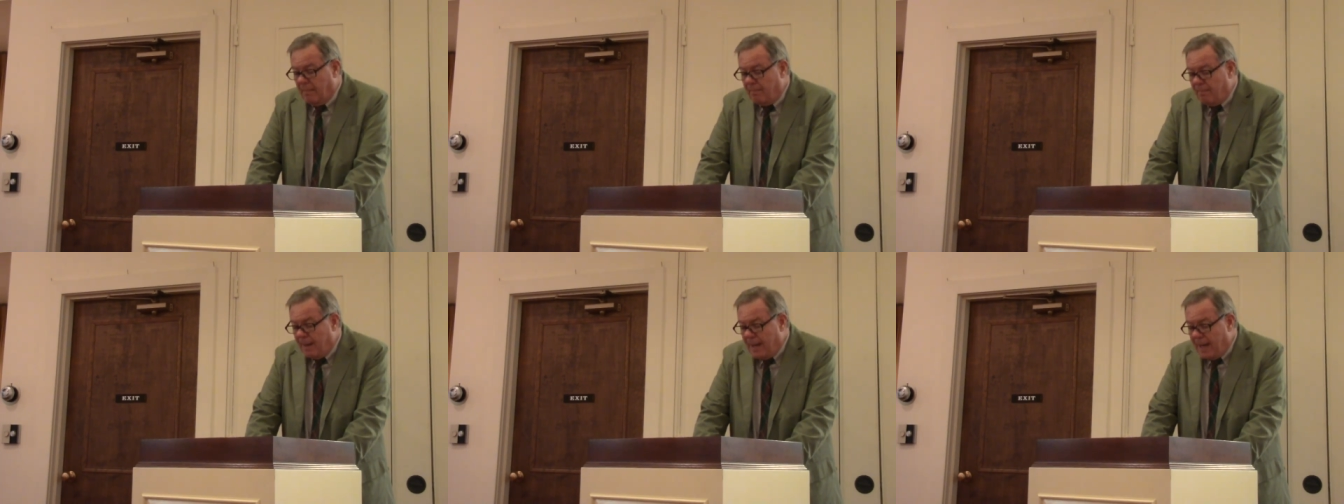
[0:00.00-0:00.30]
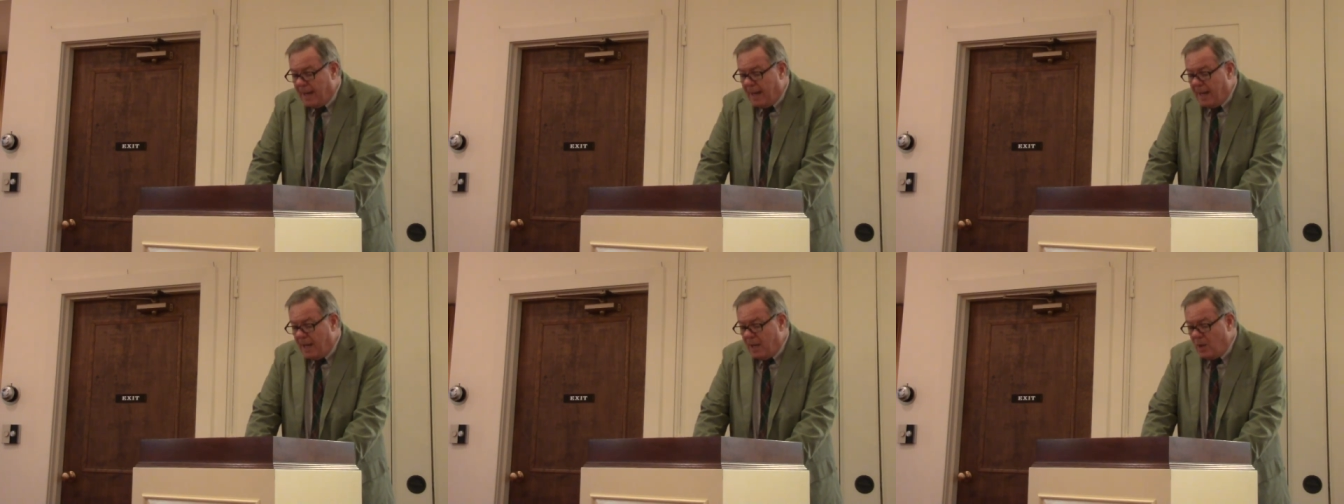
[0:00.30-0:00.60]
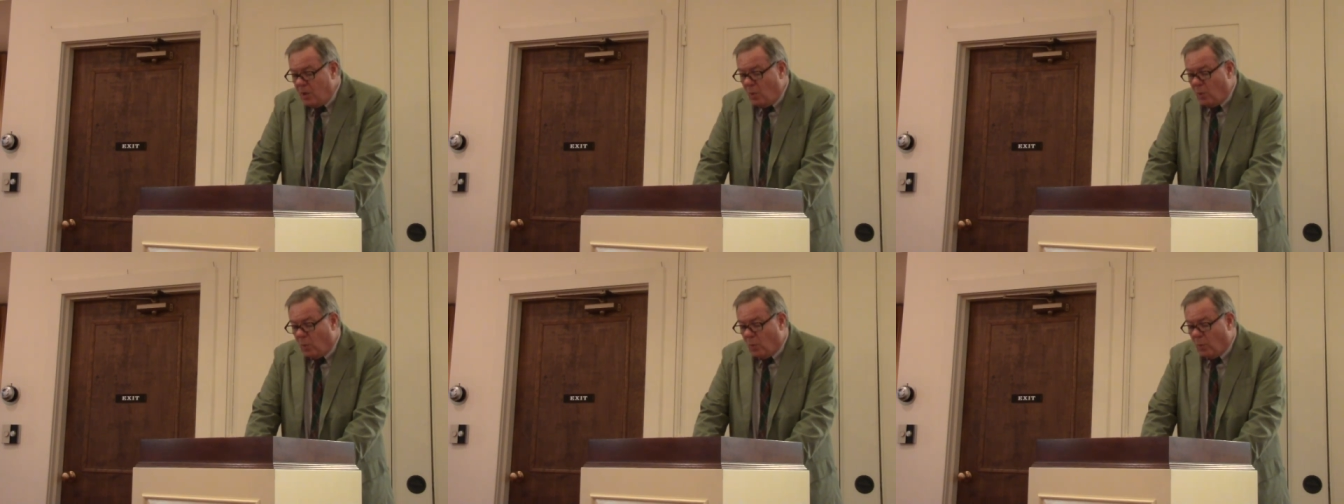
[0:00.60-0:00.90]
a
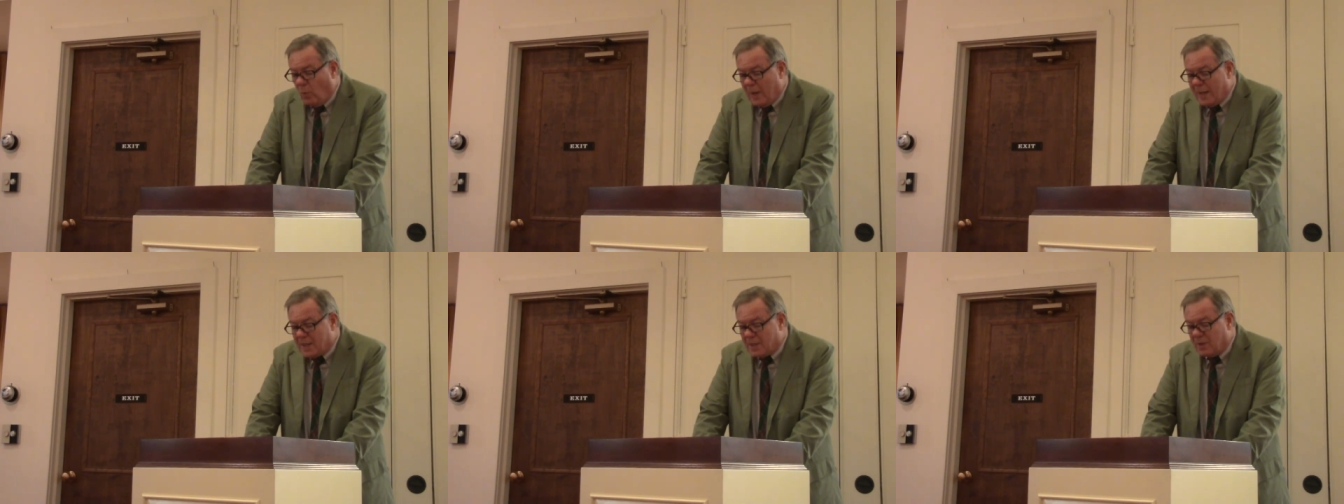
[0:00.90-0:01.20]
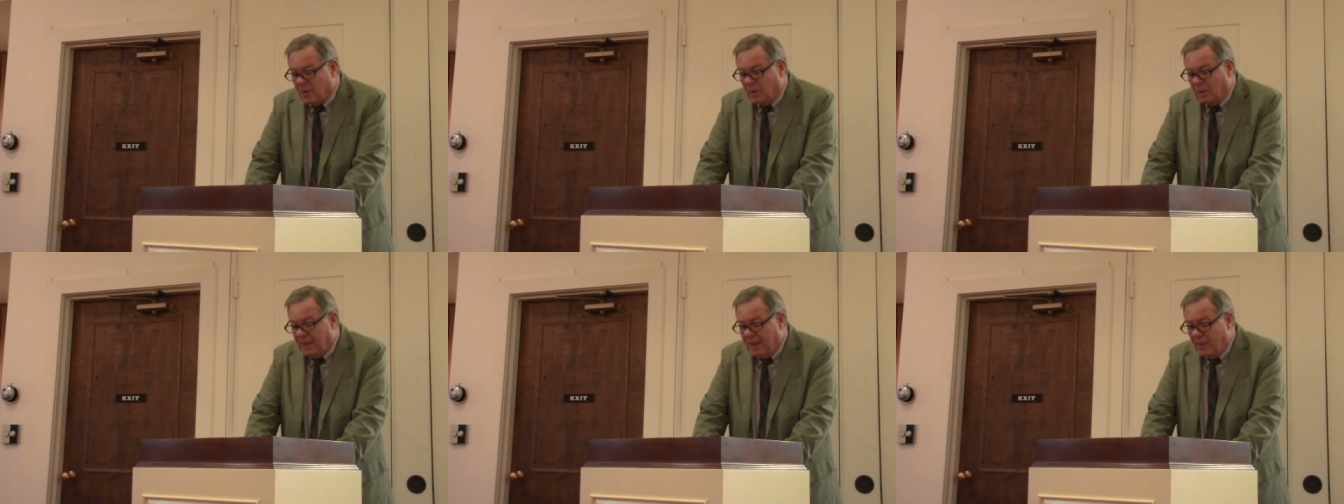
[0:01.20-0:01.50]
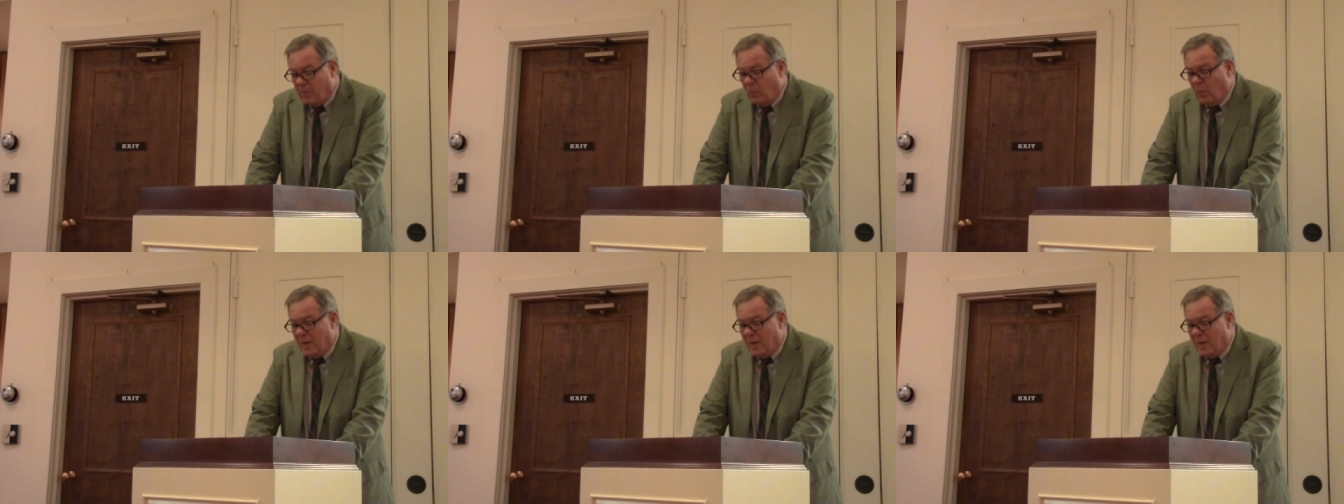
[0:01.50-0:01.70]
man wrestled